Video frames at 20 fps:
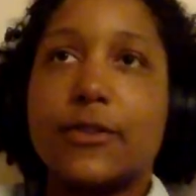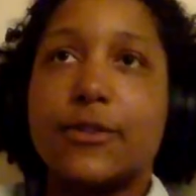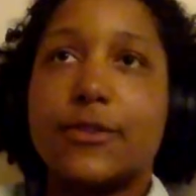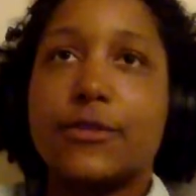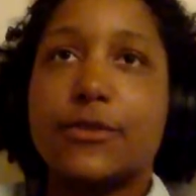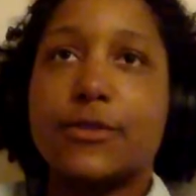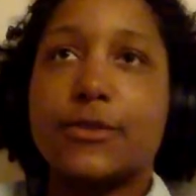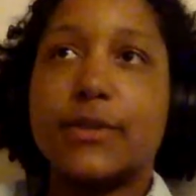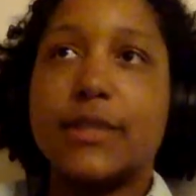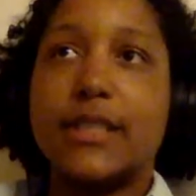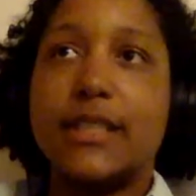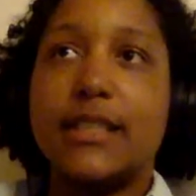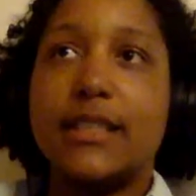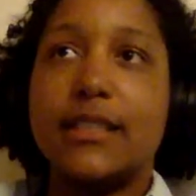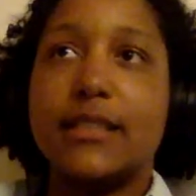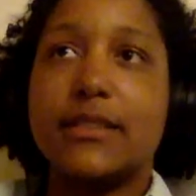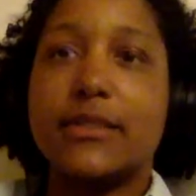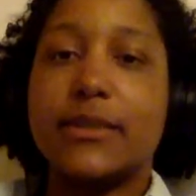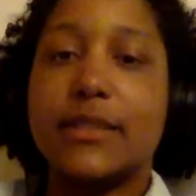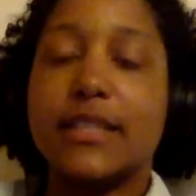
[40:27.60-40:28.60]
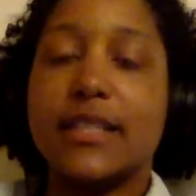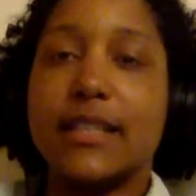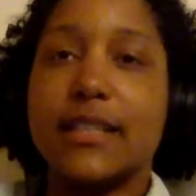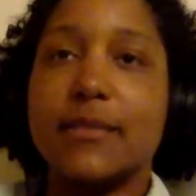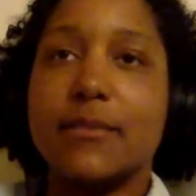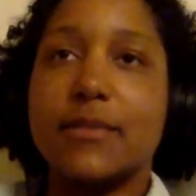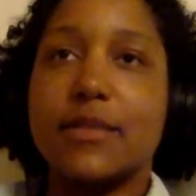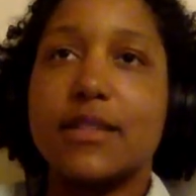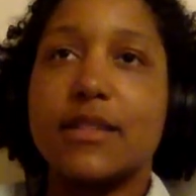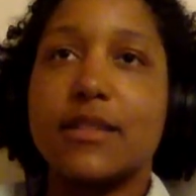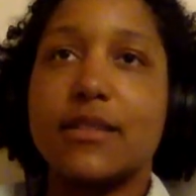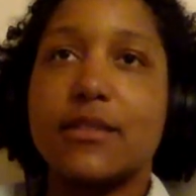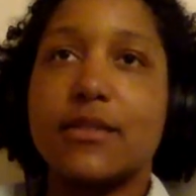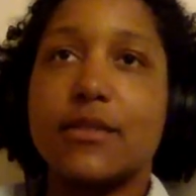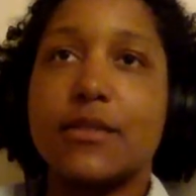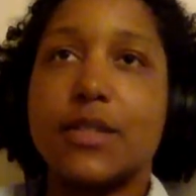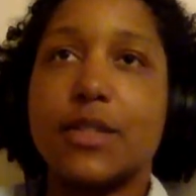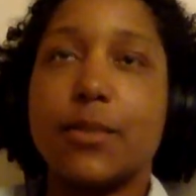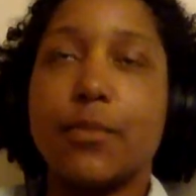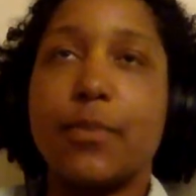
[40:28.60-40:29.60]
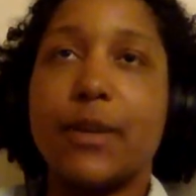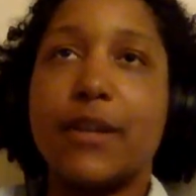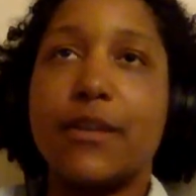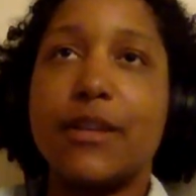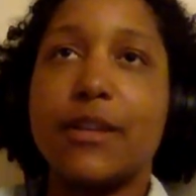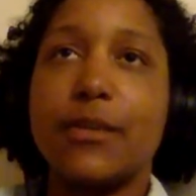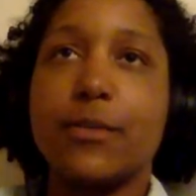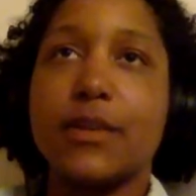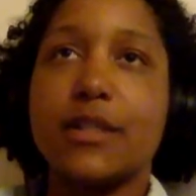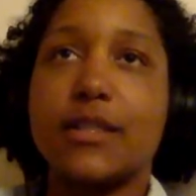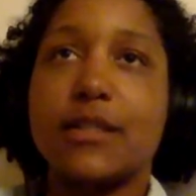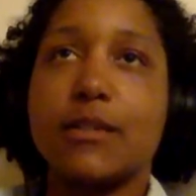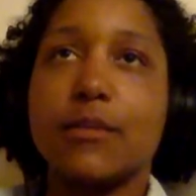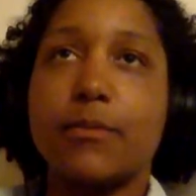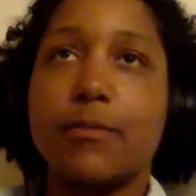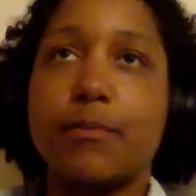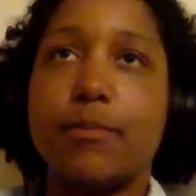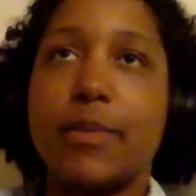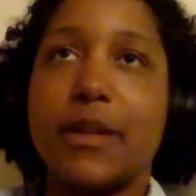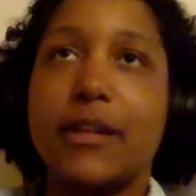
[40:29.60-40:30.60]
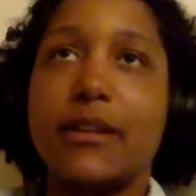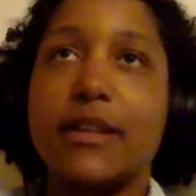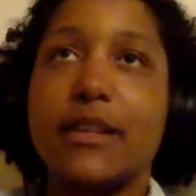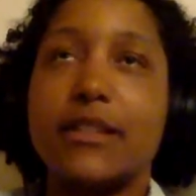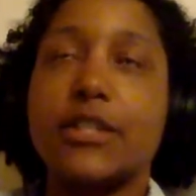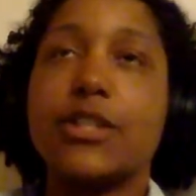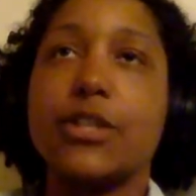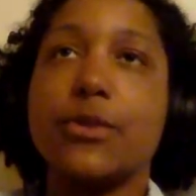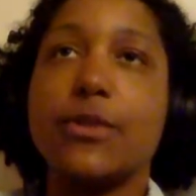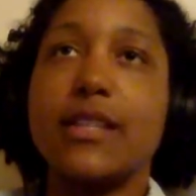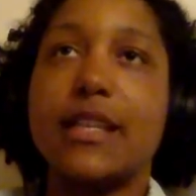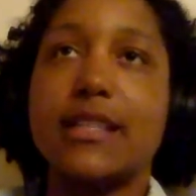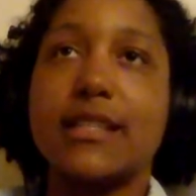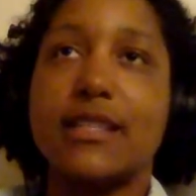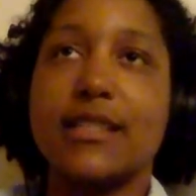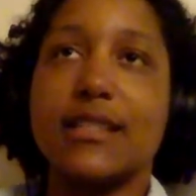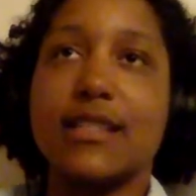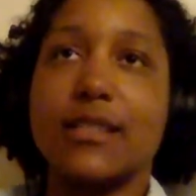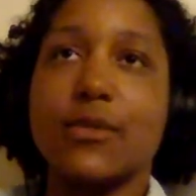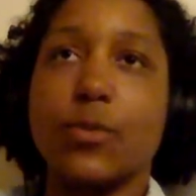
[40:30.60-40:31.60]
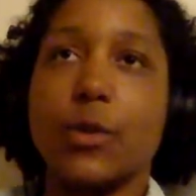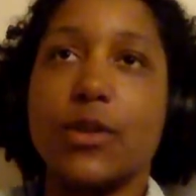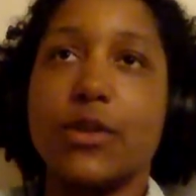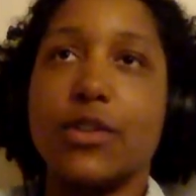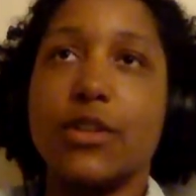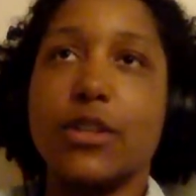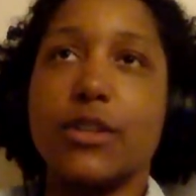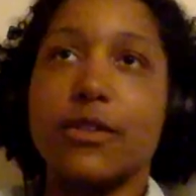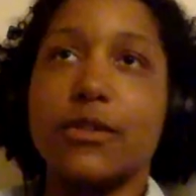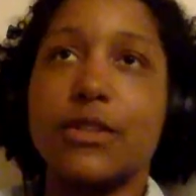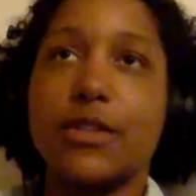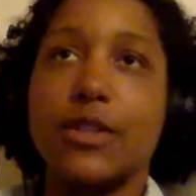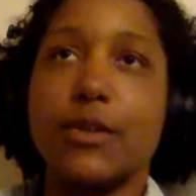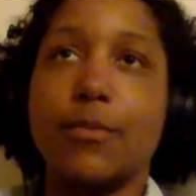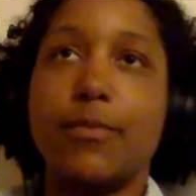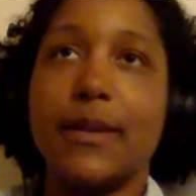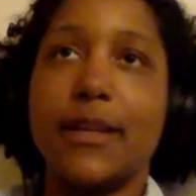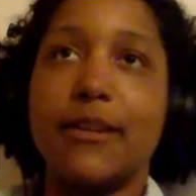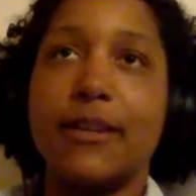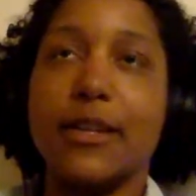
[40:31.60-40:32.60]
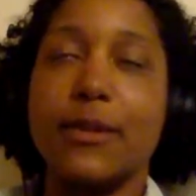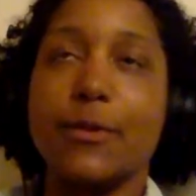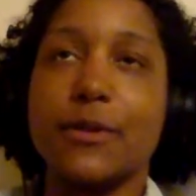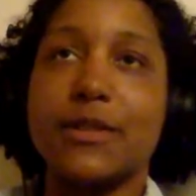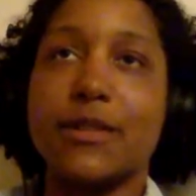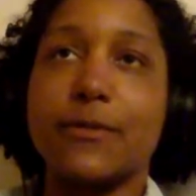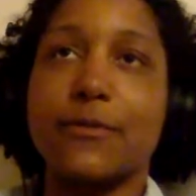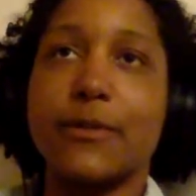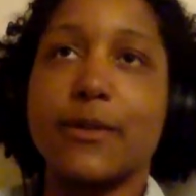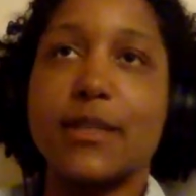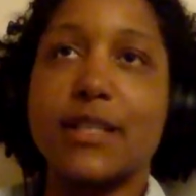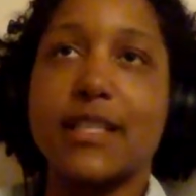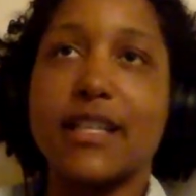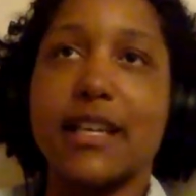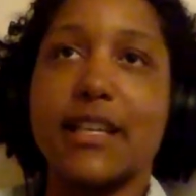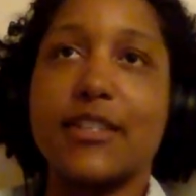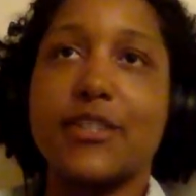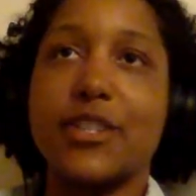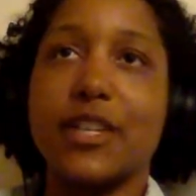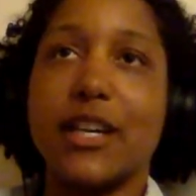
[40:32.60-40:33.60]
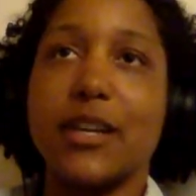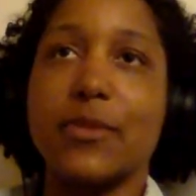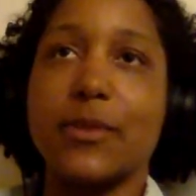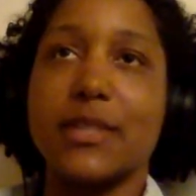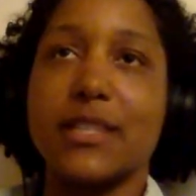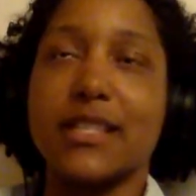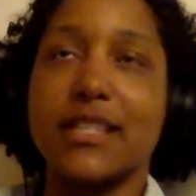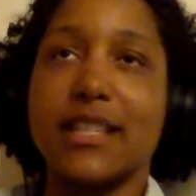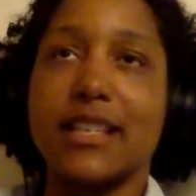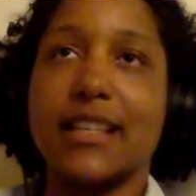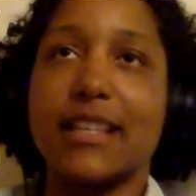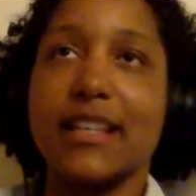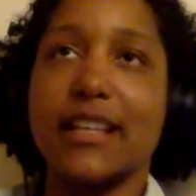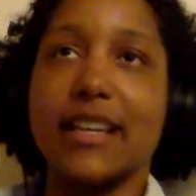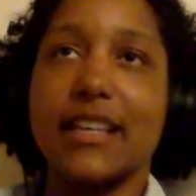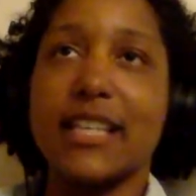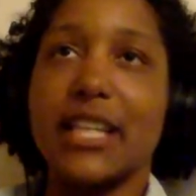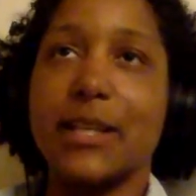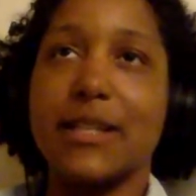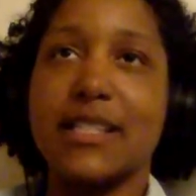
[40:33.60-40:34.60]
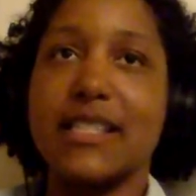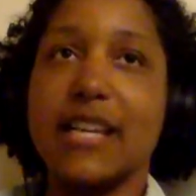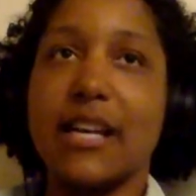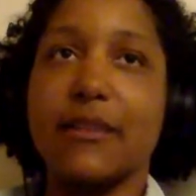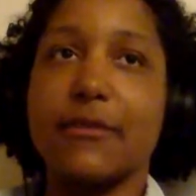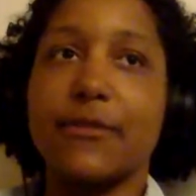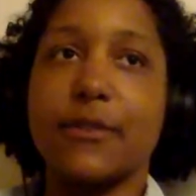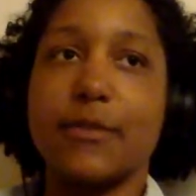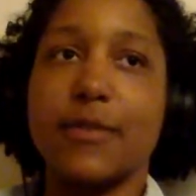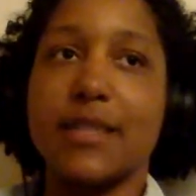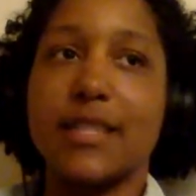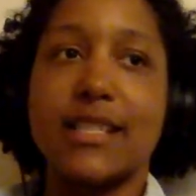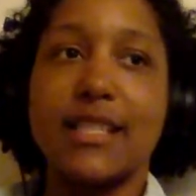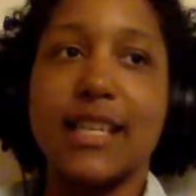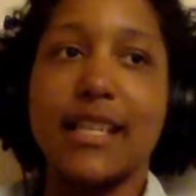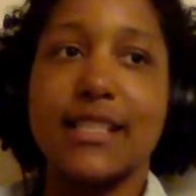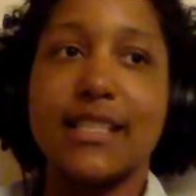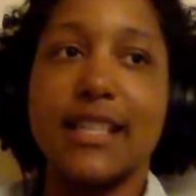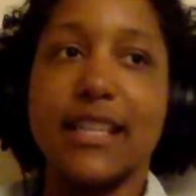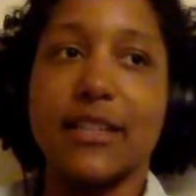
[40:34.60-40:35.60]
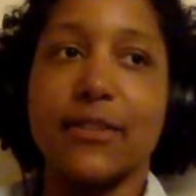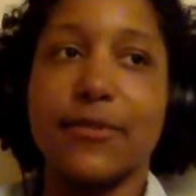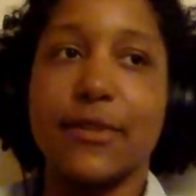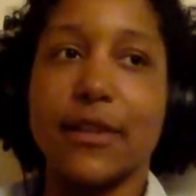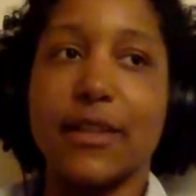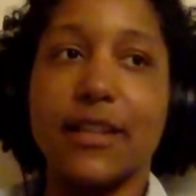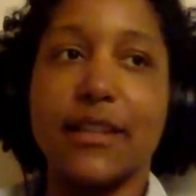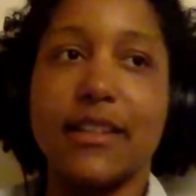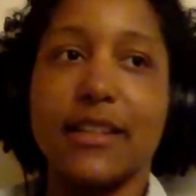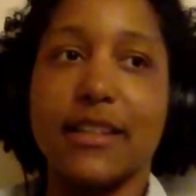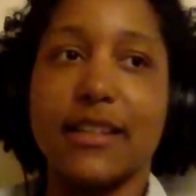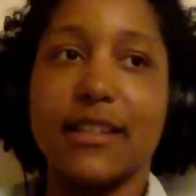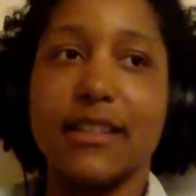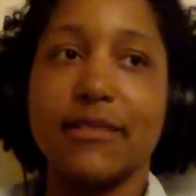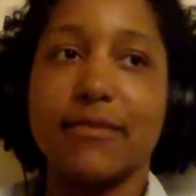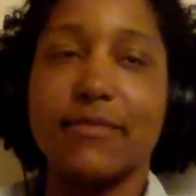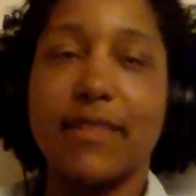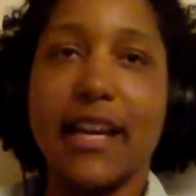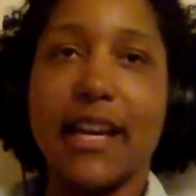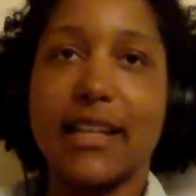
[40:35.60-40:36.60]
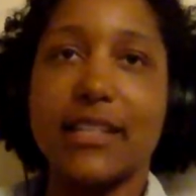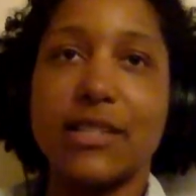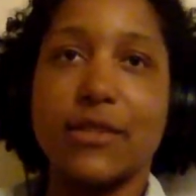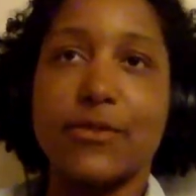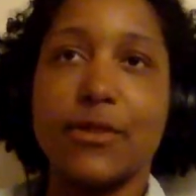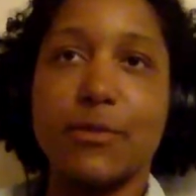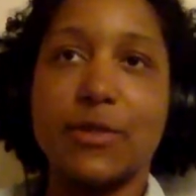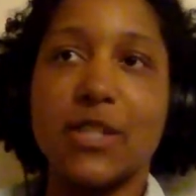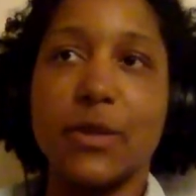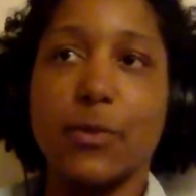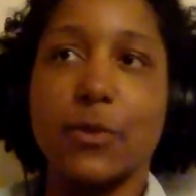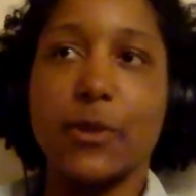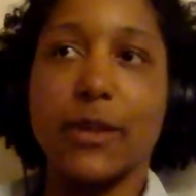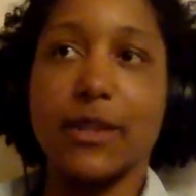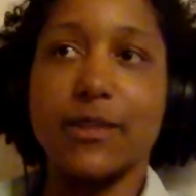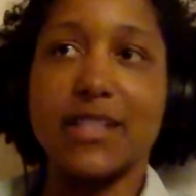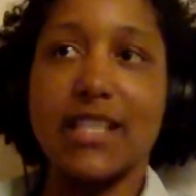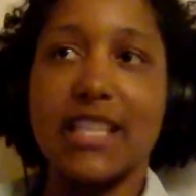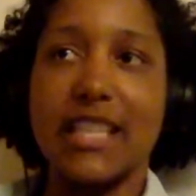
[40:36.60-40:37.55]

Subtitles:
Three times. So Barry was Barry, two yeses and one no. So Barry was the first guy. John was the second guy. He's not from the States. He had a very thick accent from somewhere else.